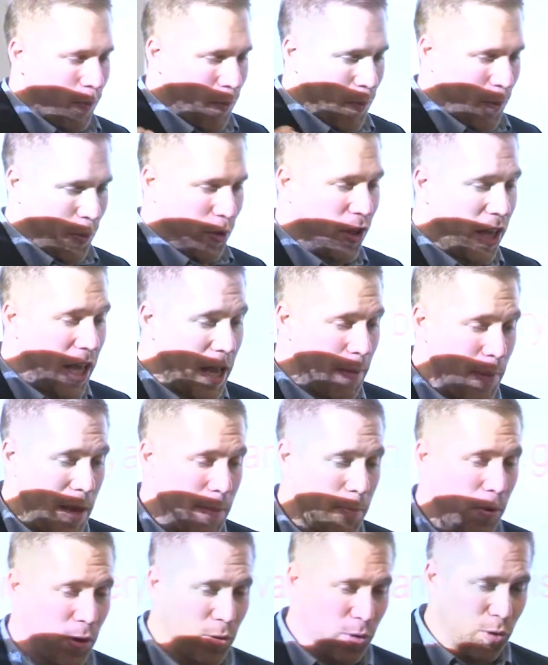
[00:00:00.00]
seeing
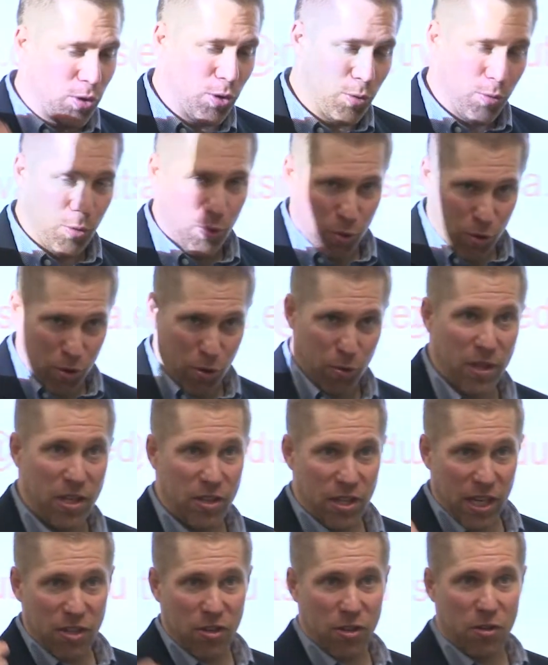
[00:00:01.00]
people do the
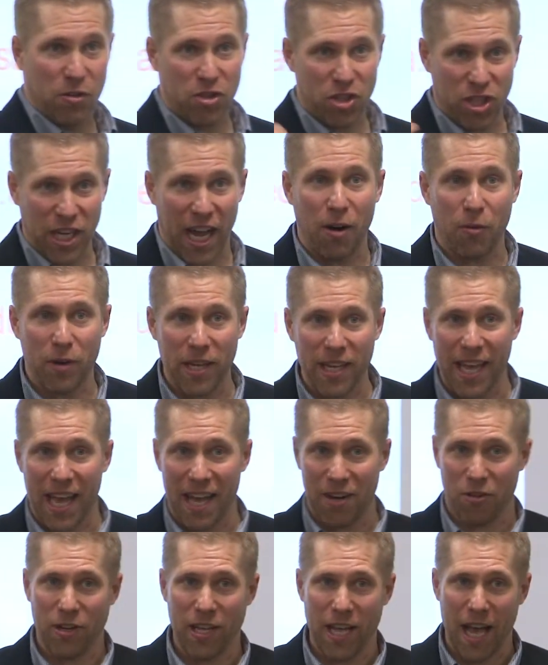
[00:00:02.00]
digital shouting
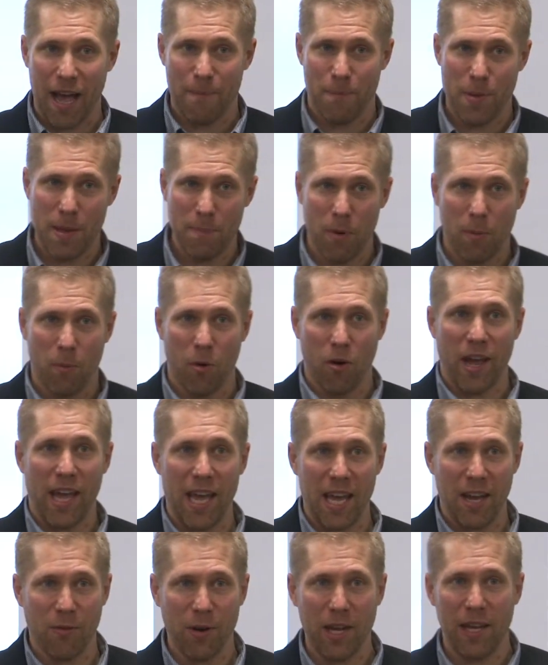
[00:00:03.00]
actually got people more
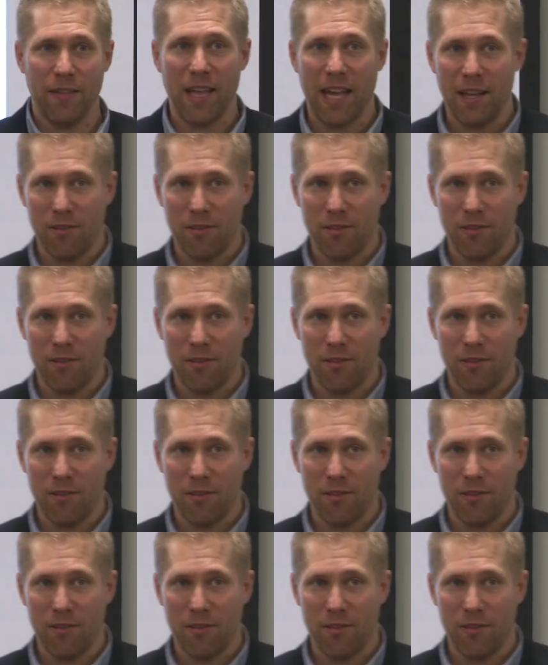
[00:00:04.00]
angry and they